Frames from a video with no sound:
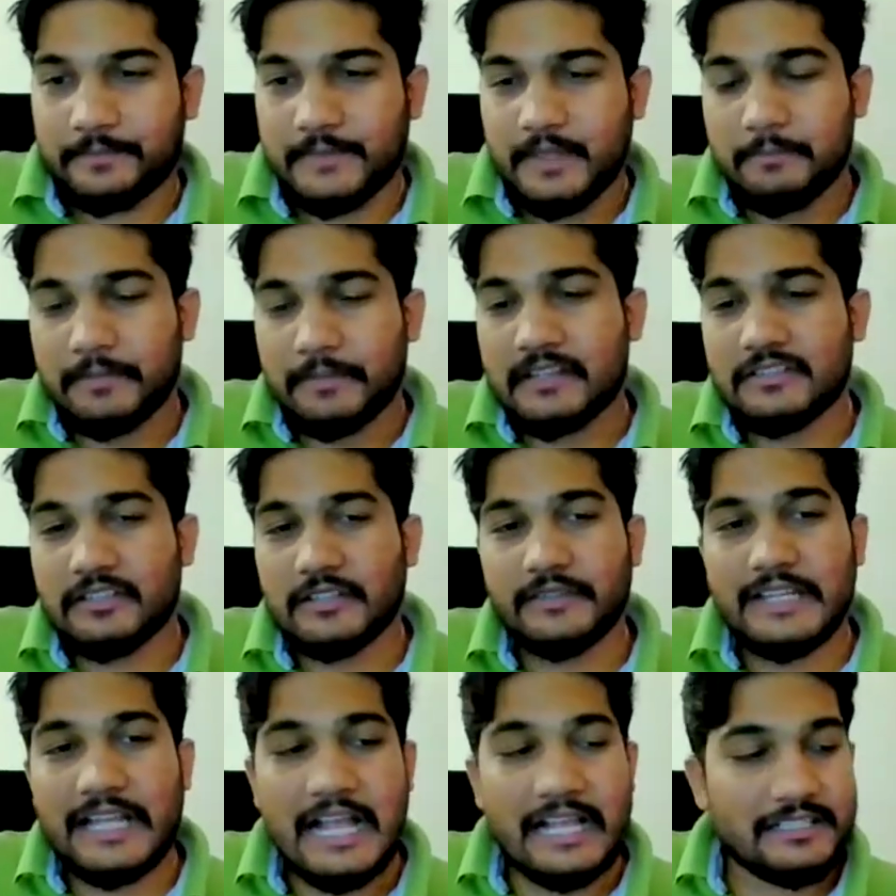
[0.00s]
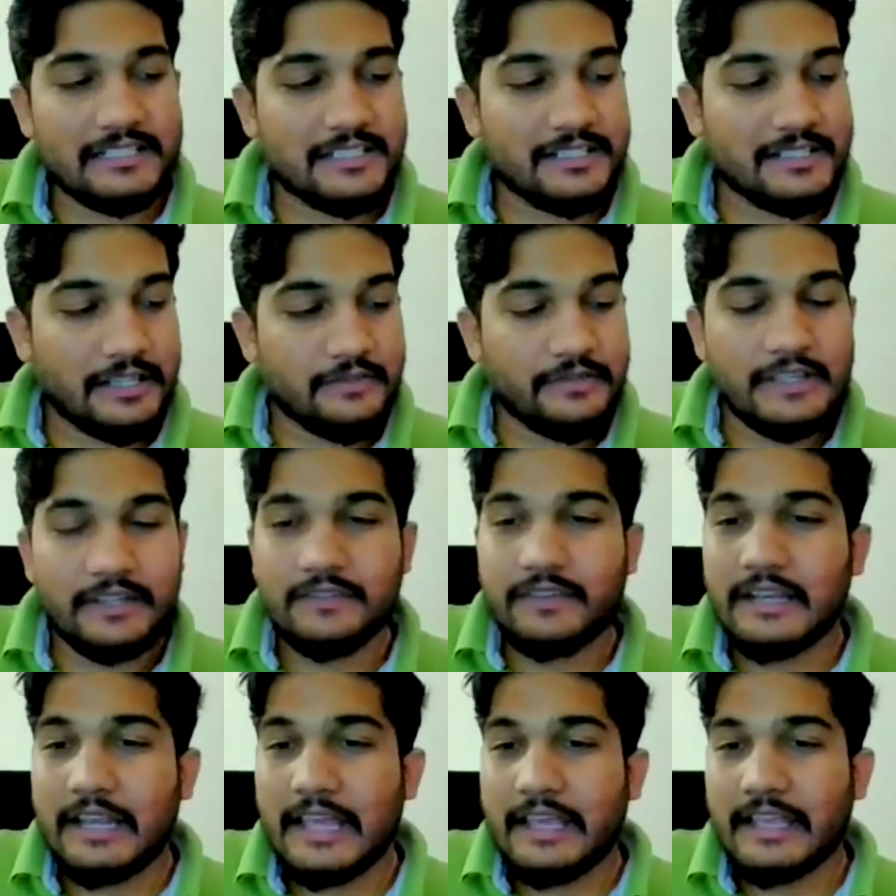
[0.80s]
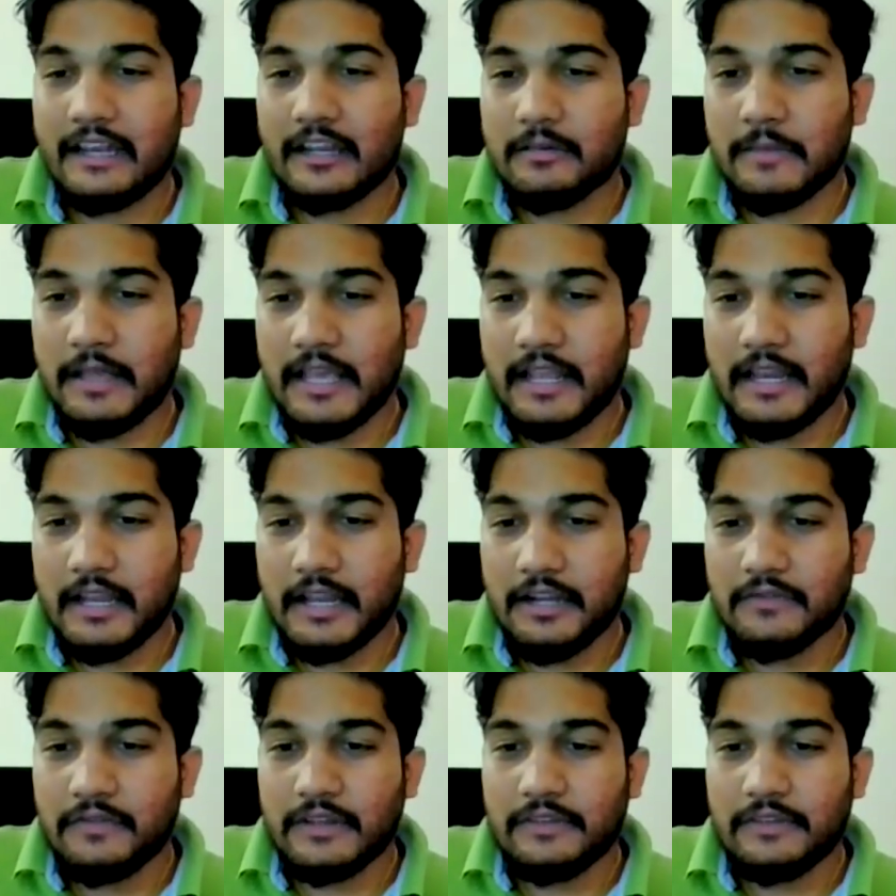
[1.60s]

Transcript: The person will ask, sir, when will I get married?